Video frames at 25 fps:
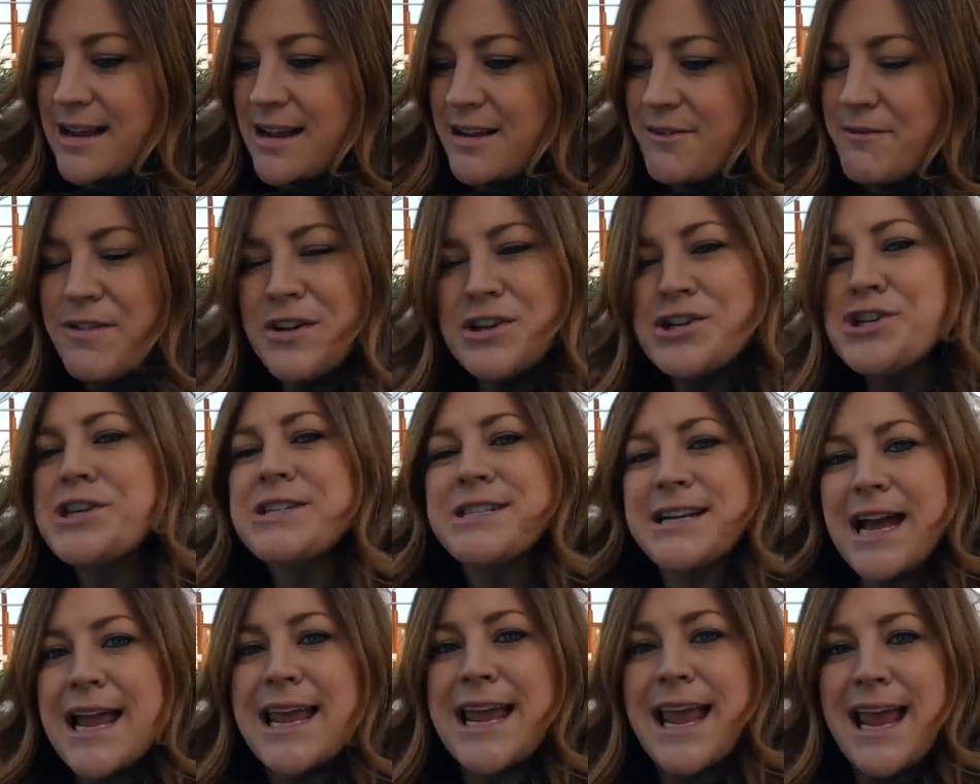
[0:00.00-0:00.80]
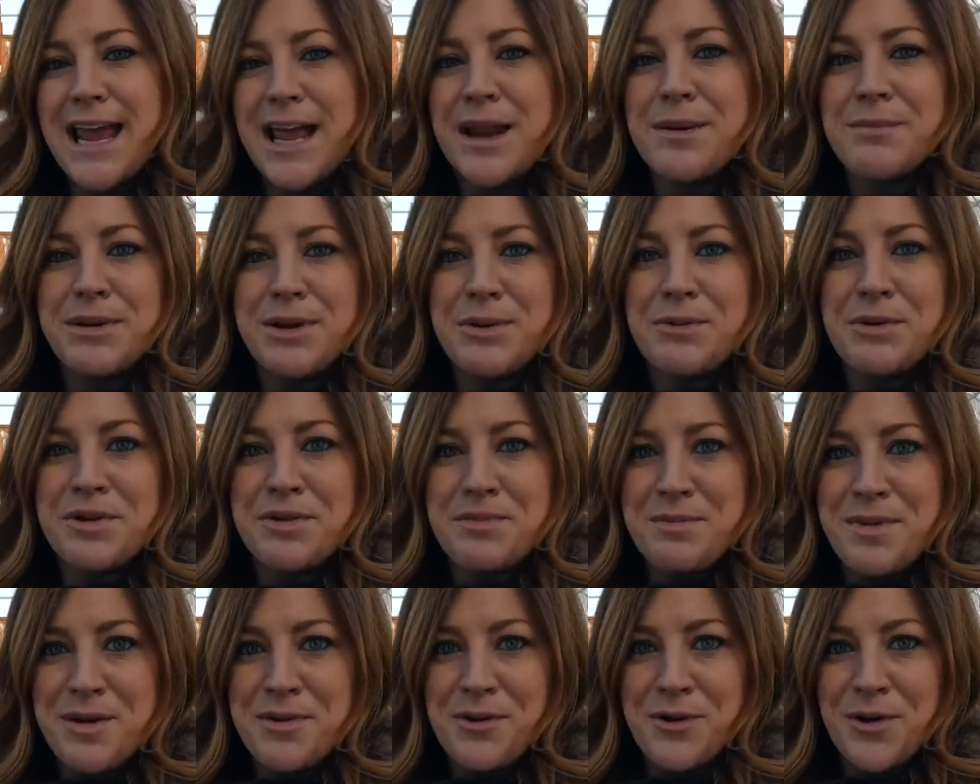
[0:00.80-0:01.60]
efficient I can be
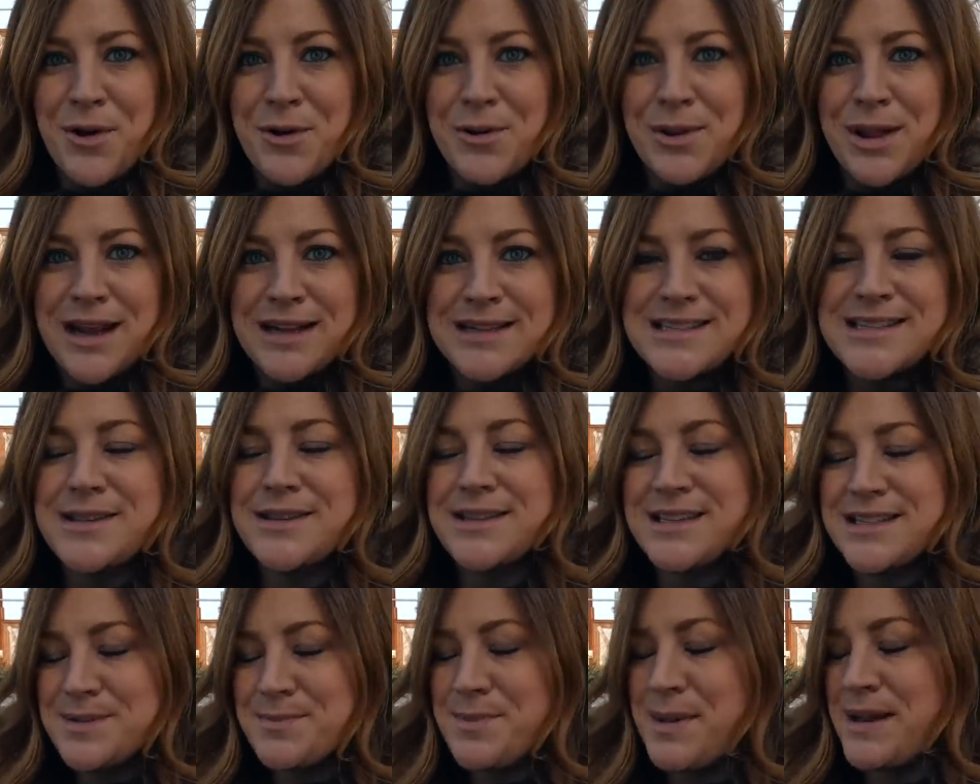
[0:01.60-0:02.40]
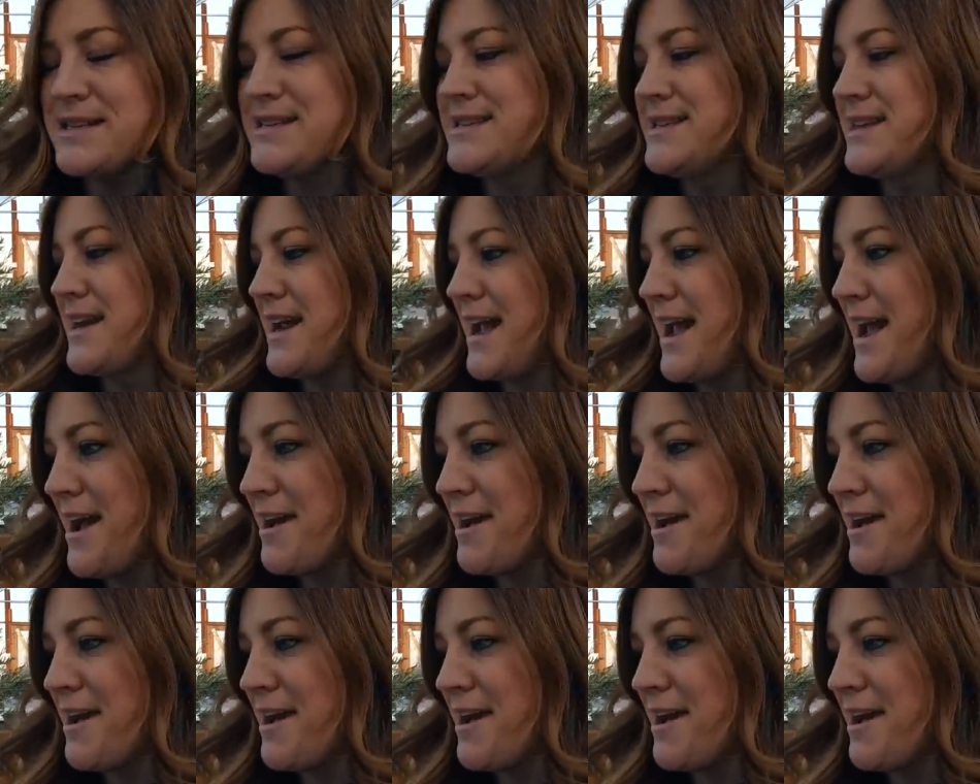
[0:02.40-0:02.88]
with my grow lights and the space that I